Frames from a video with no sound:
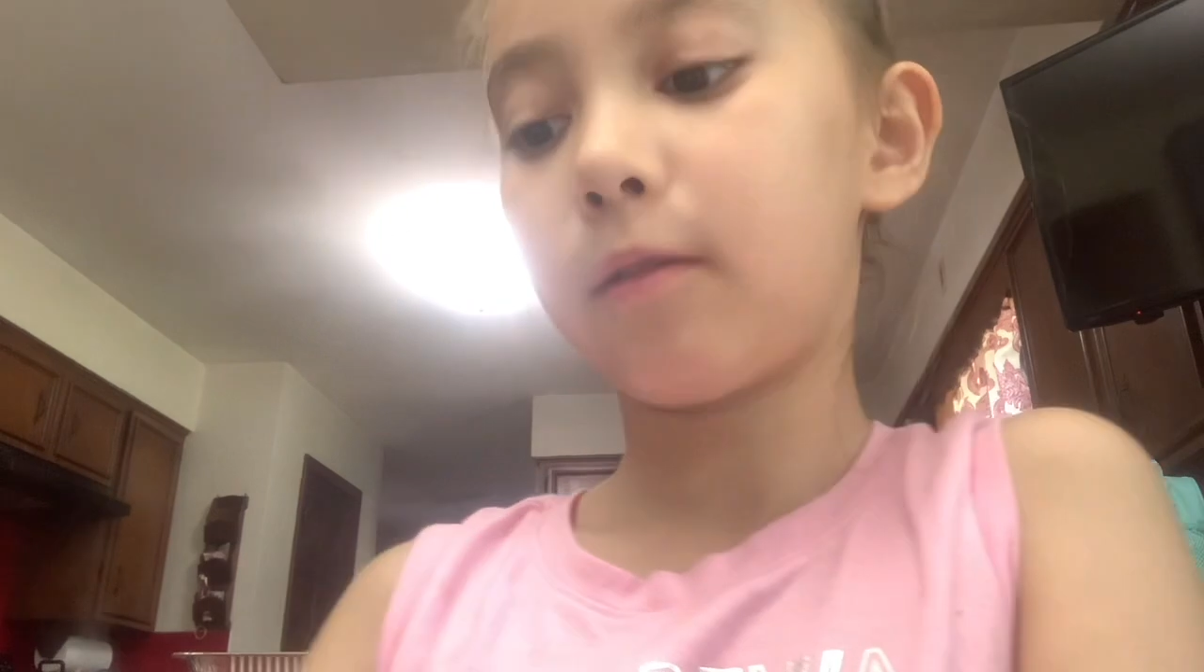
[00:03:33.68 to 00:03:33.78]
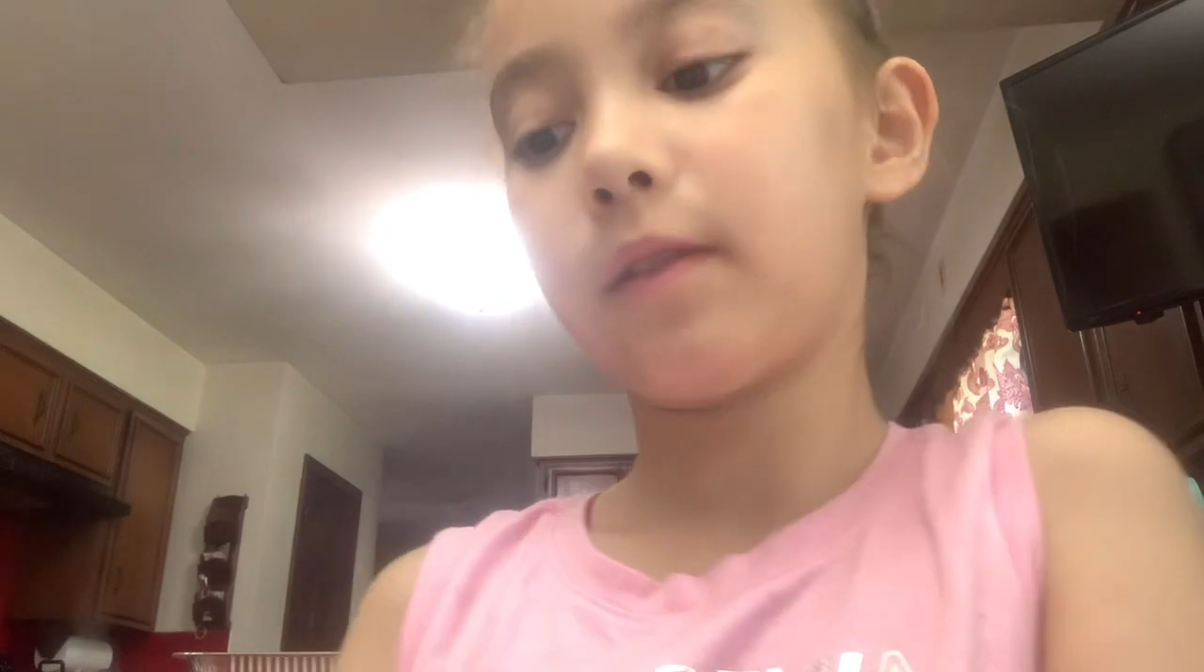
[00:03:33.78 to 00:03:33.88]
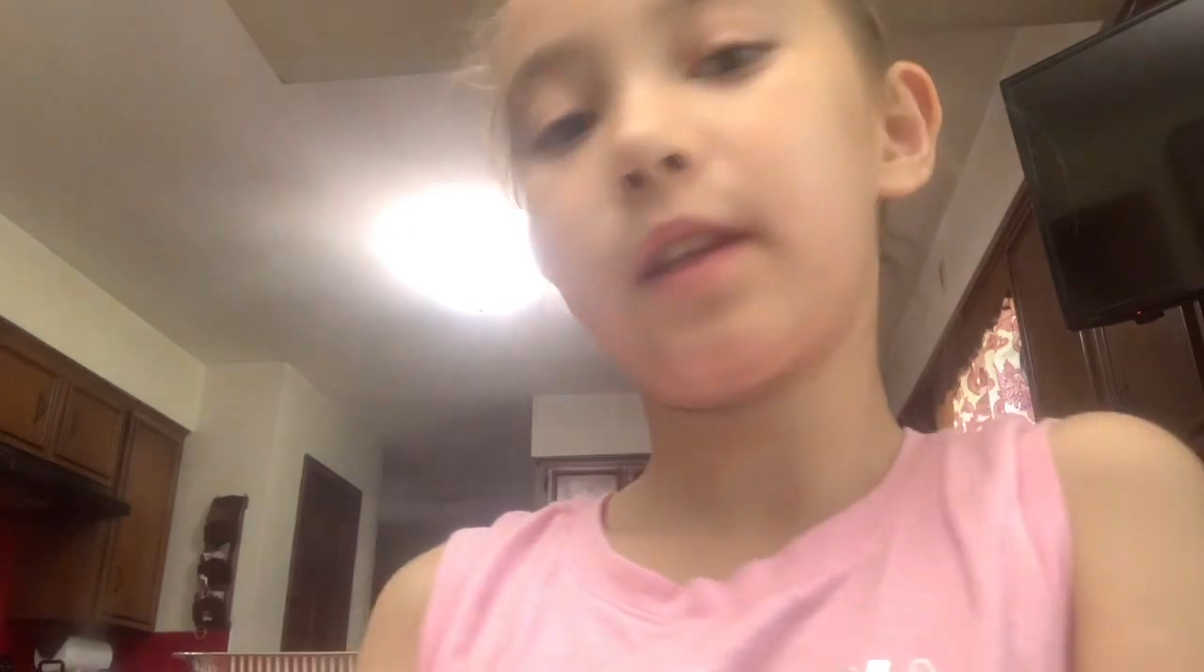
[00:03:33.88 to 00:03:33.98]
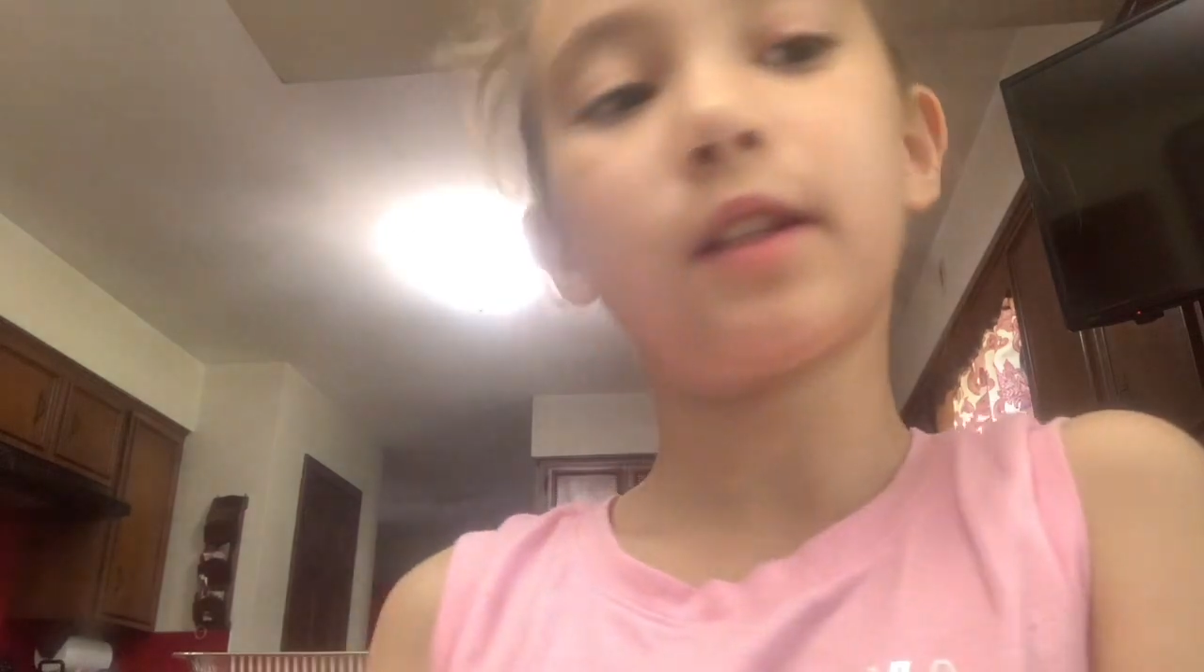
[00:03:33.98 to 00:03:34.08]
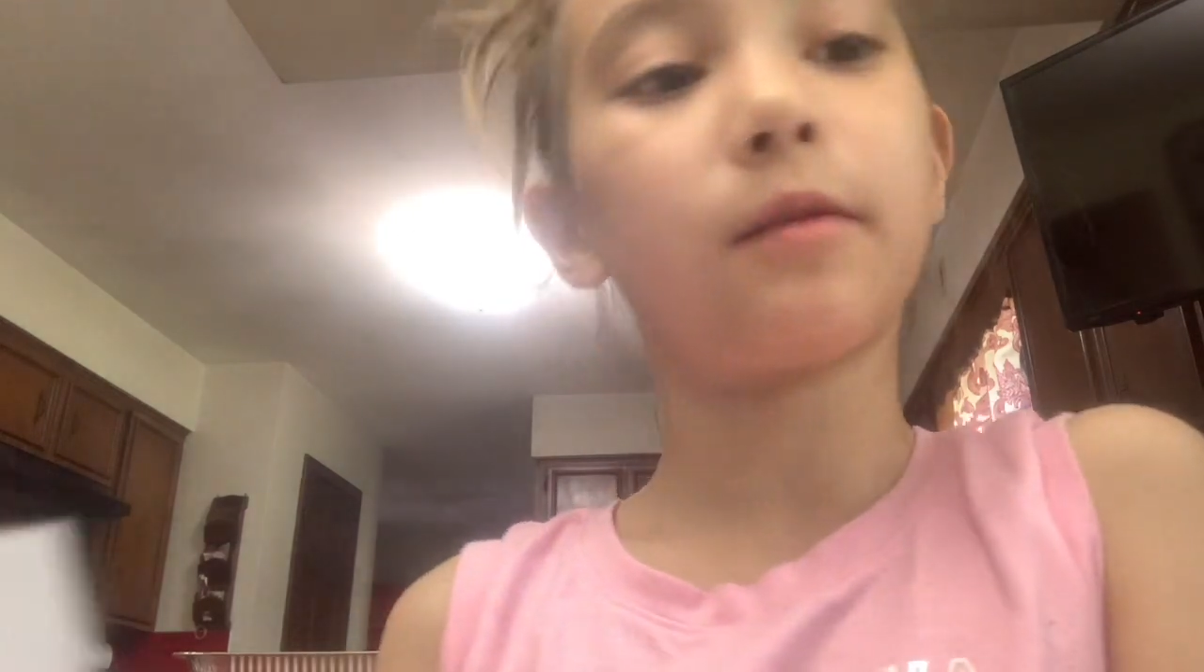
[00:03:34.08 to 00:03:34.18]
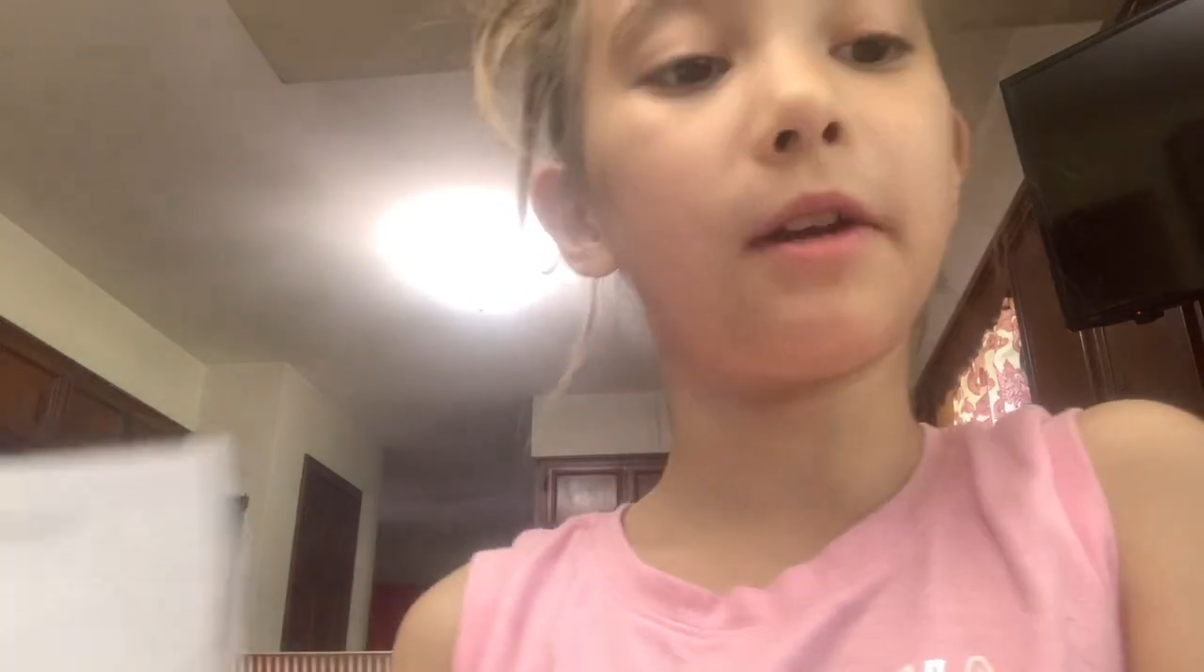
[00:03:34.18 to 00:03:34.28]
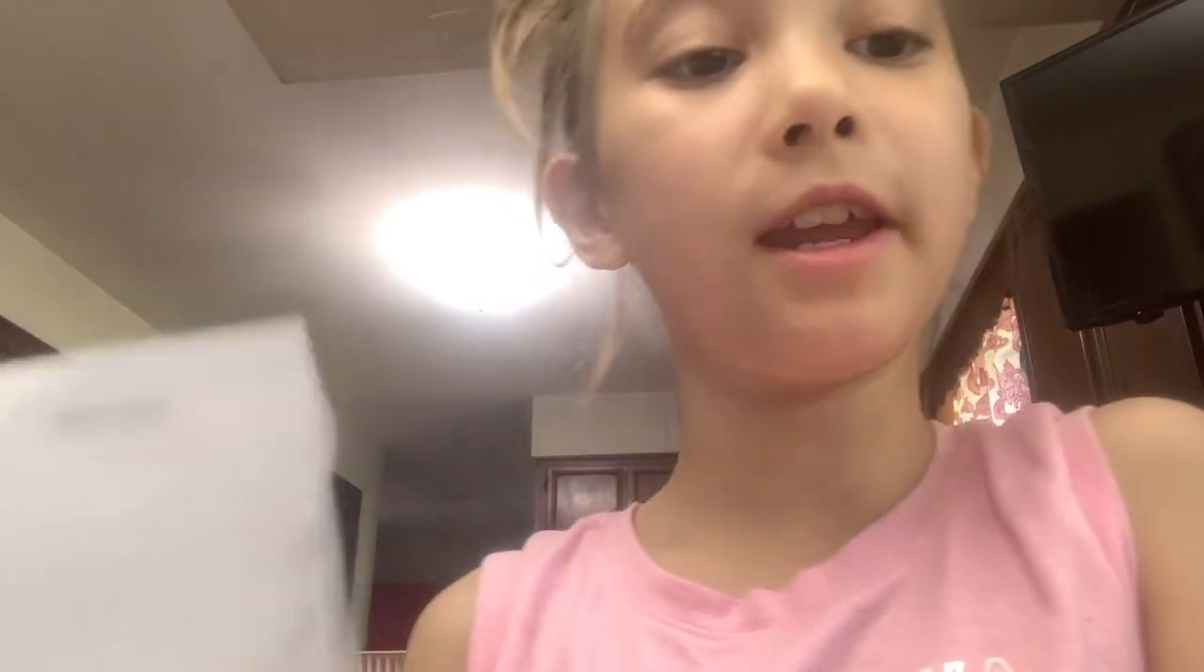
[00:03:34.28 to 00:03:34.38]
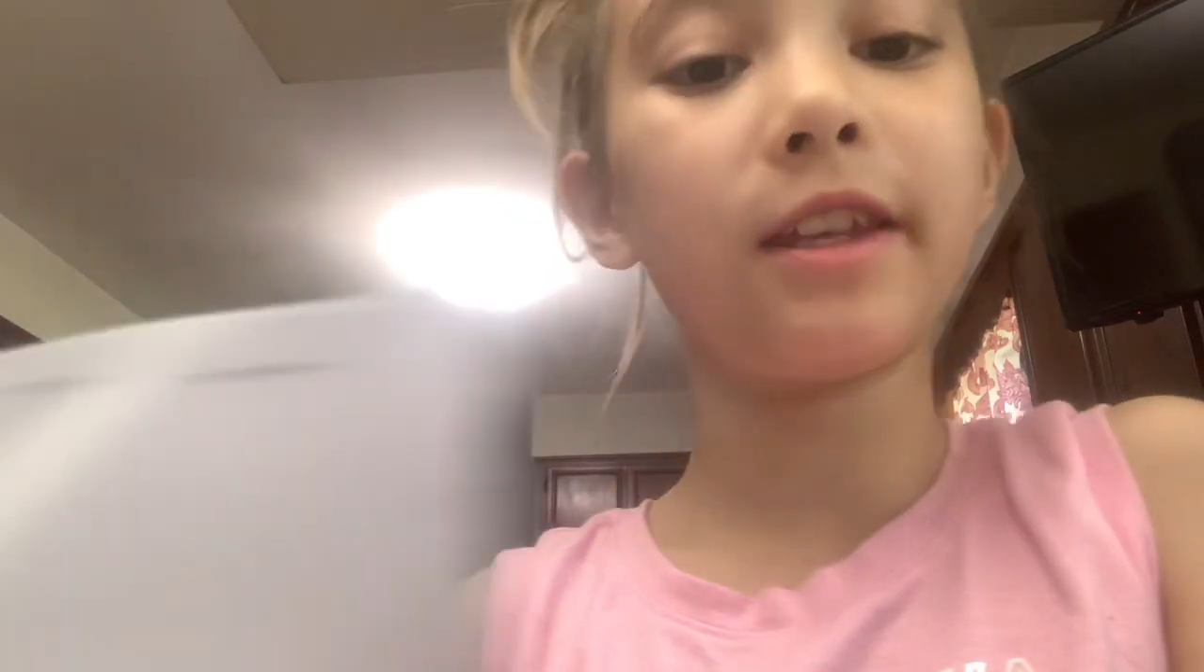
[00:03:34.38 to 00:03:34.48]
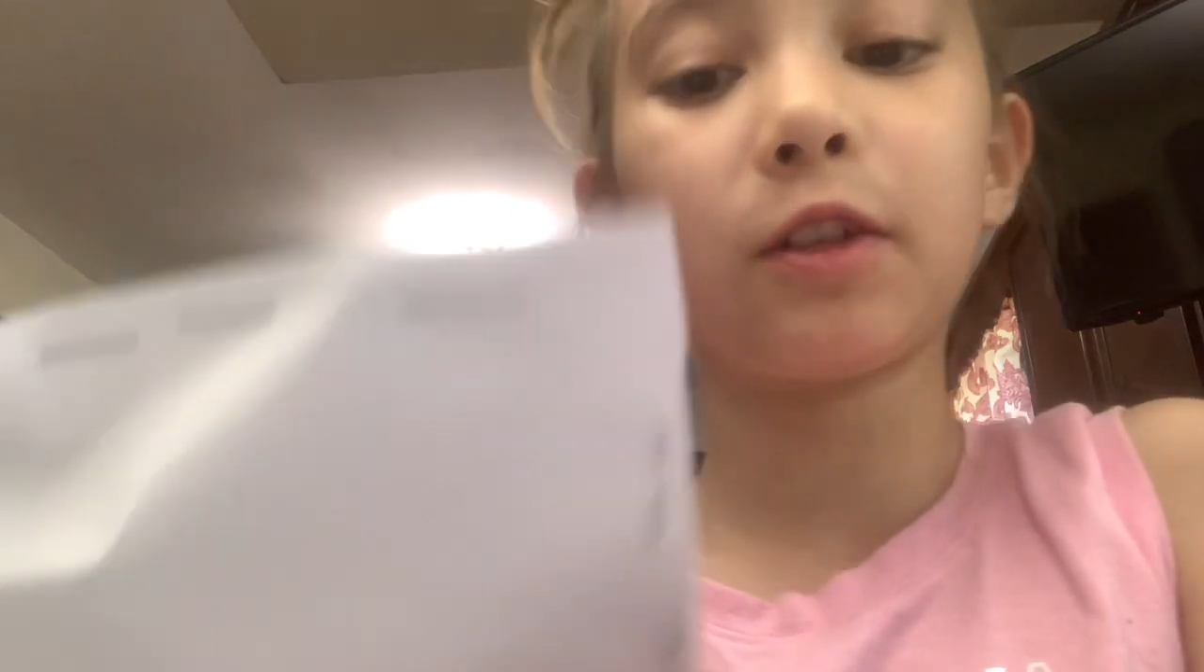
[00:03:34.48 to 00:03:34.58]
This one is